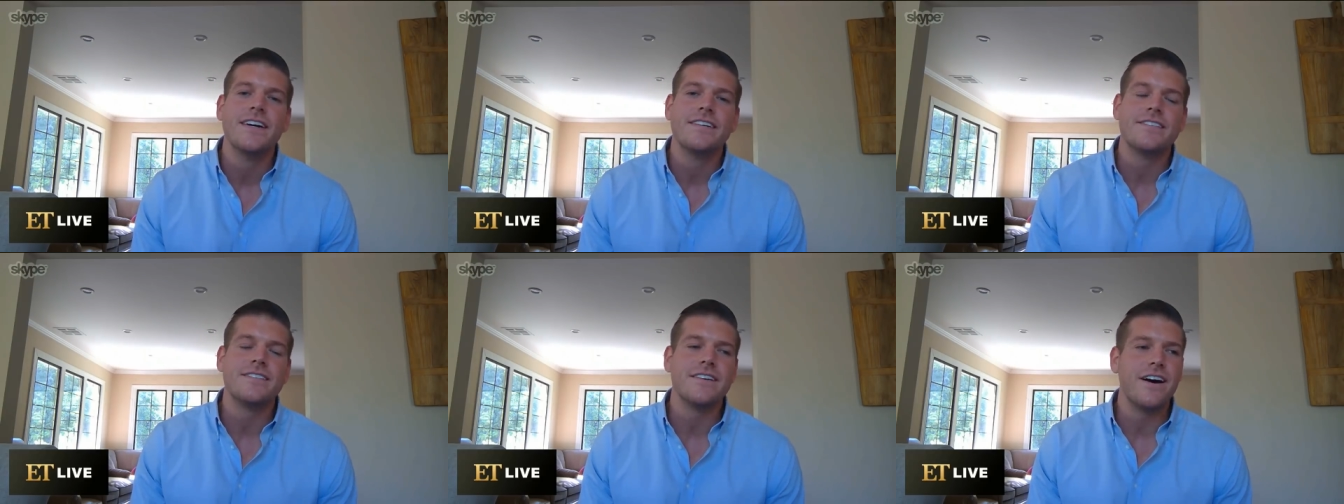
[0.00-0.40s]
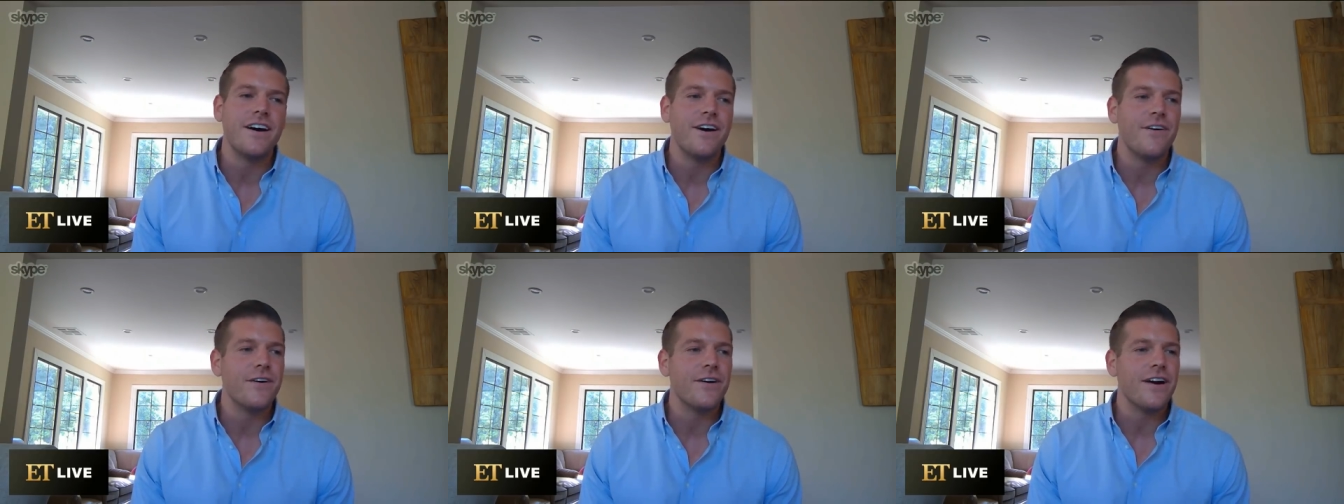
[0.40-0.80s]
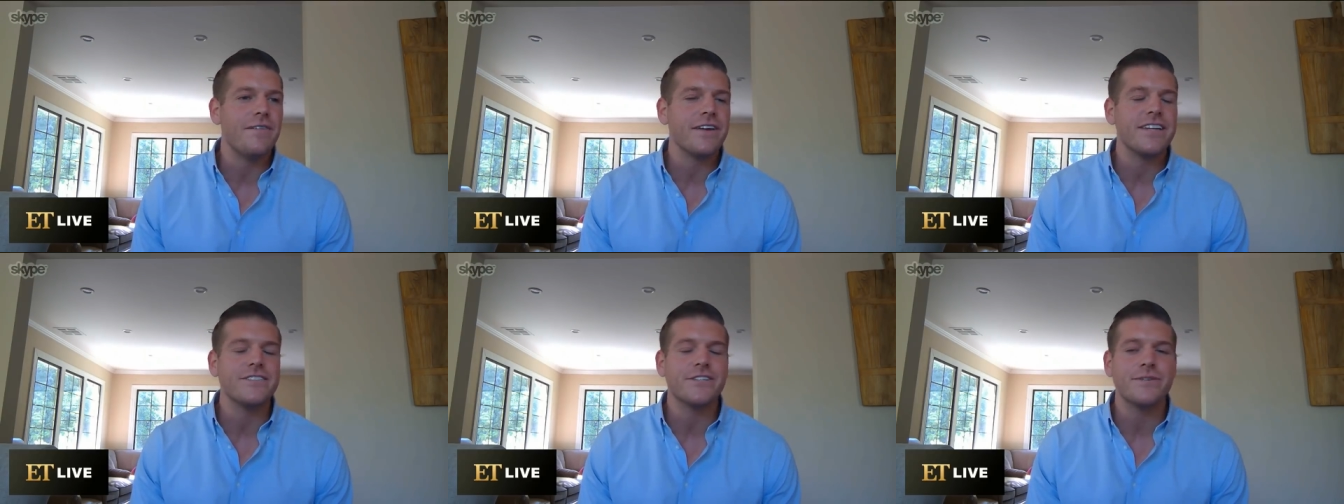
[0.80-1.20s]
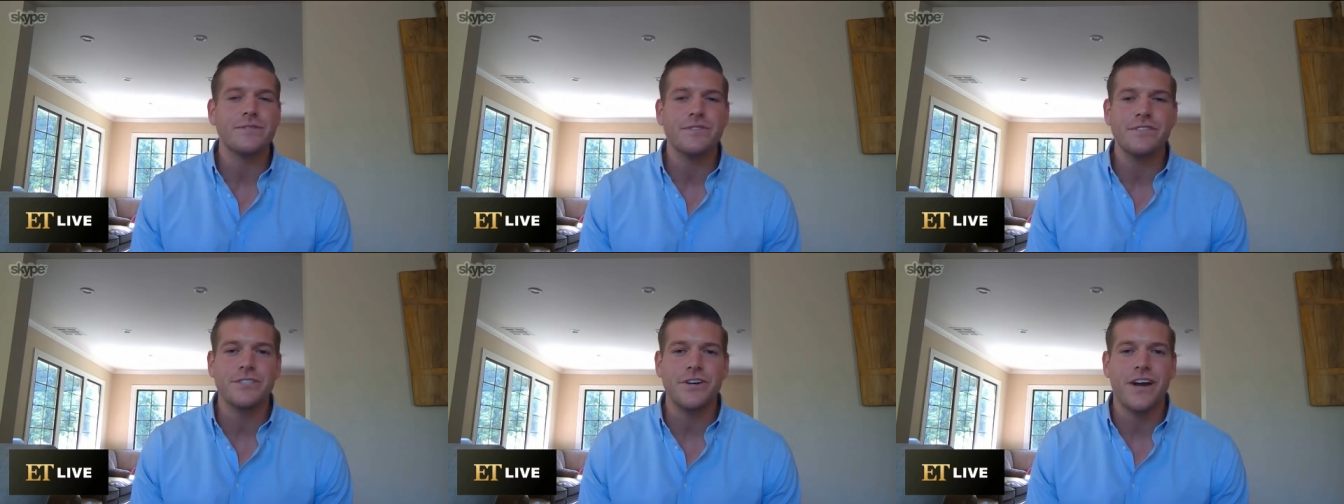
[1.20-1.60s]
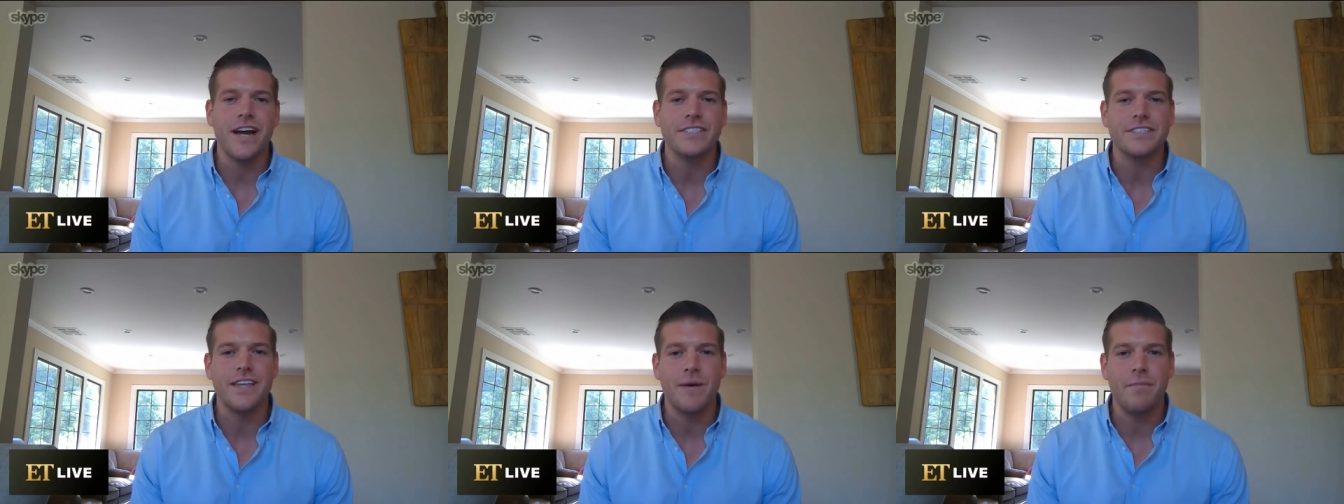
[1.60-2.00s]
So, I mean, in terms of
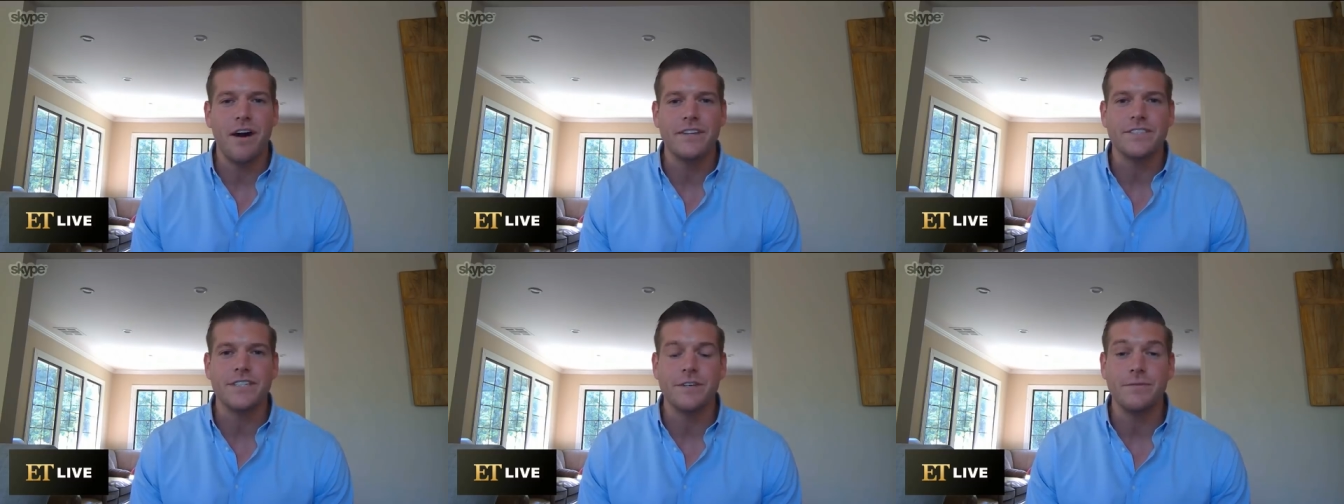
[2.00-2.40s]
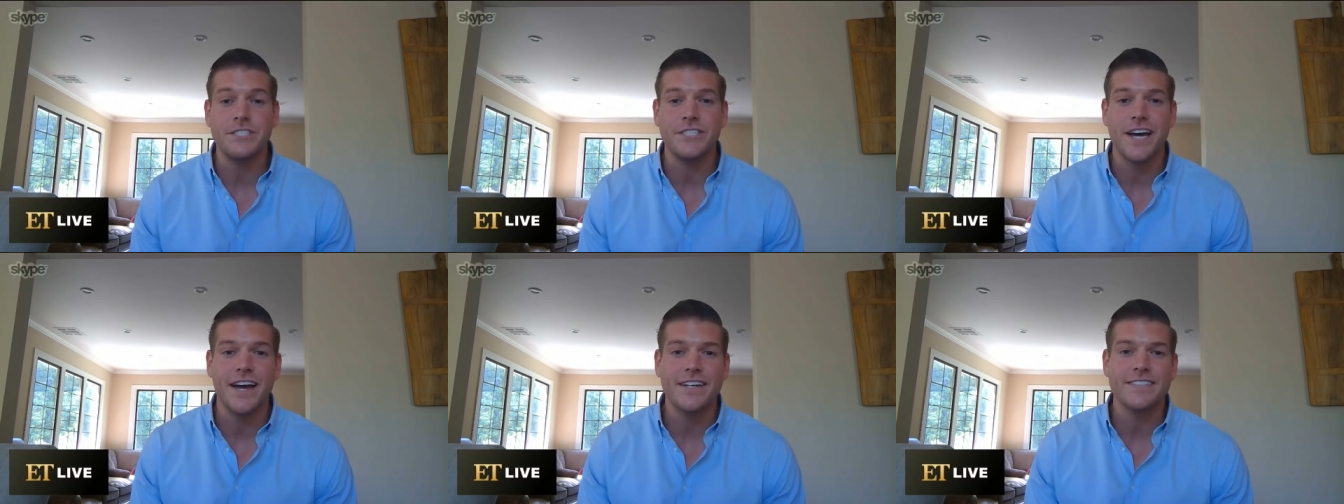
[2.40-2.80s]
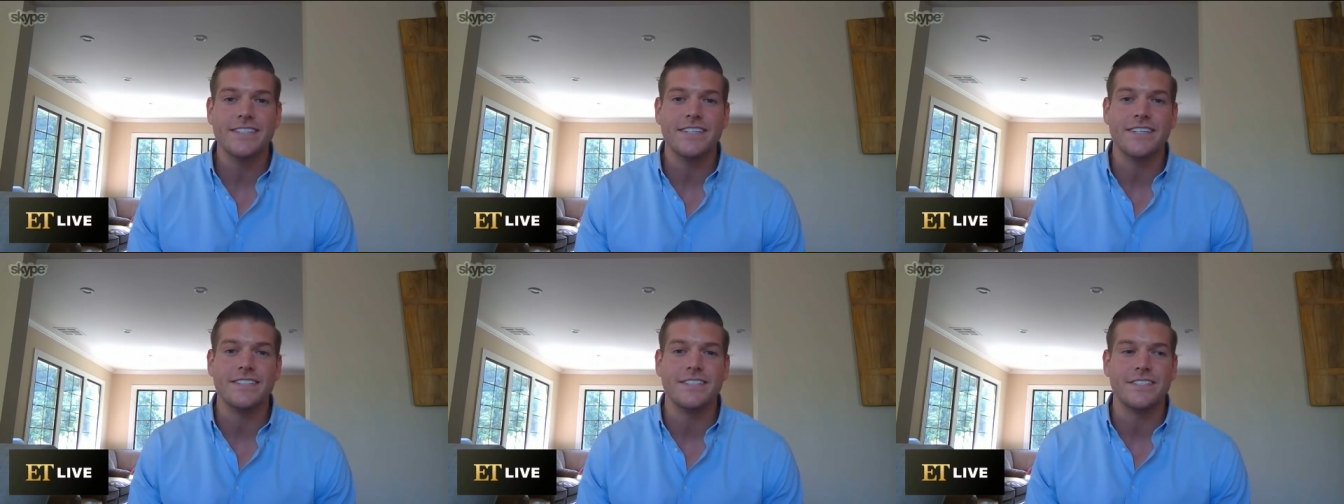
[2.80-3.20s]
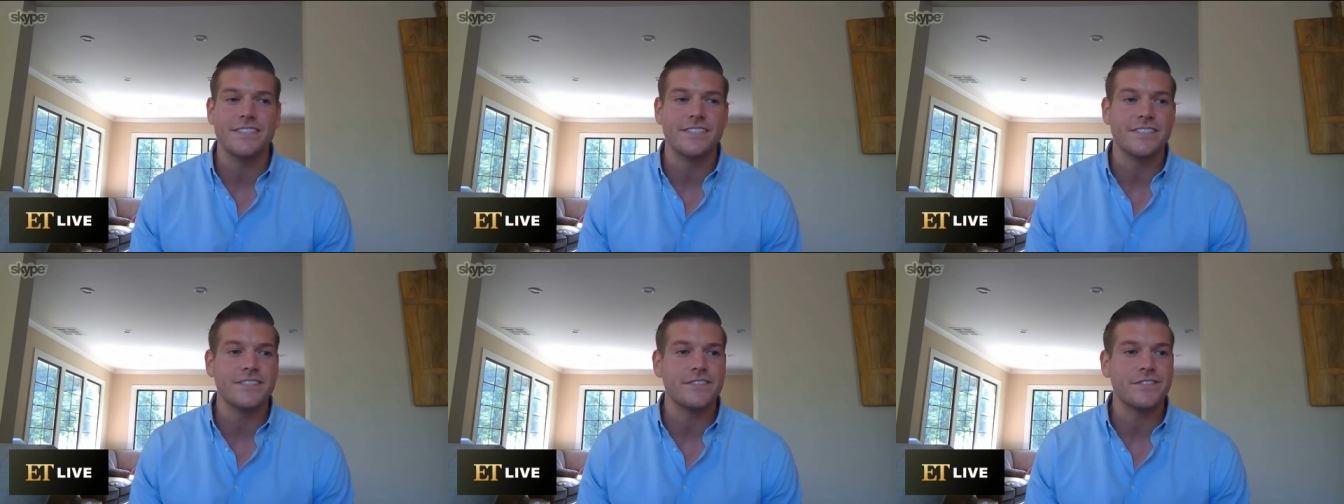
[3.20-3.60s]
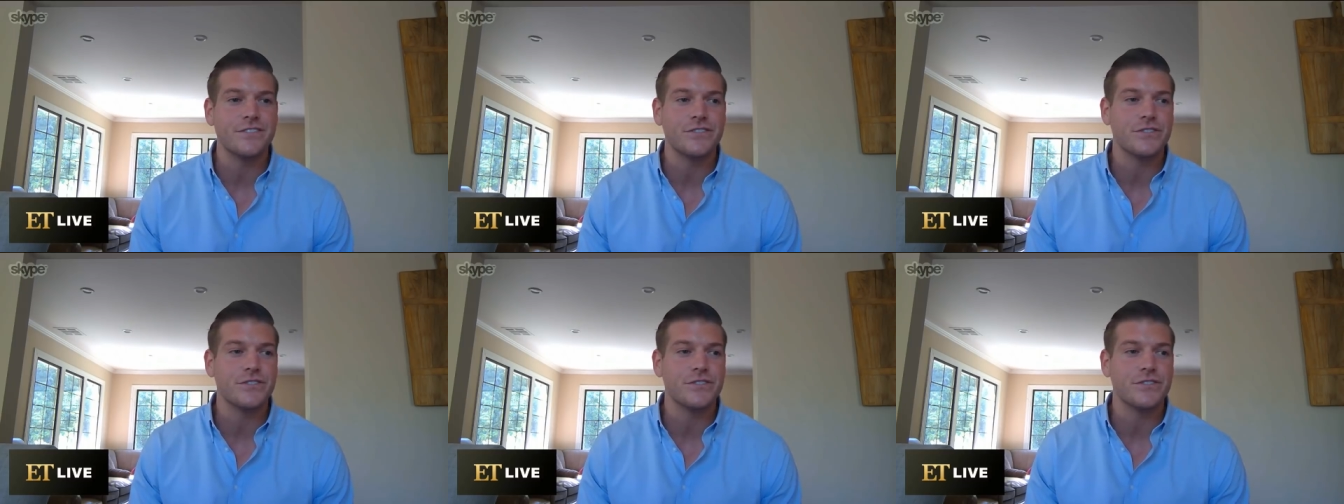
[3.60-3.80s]
attraction, that box is going to be checked. It's just,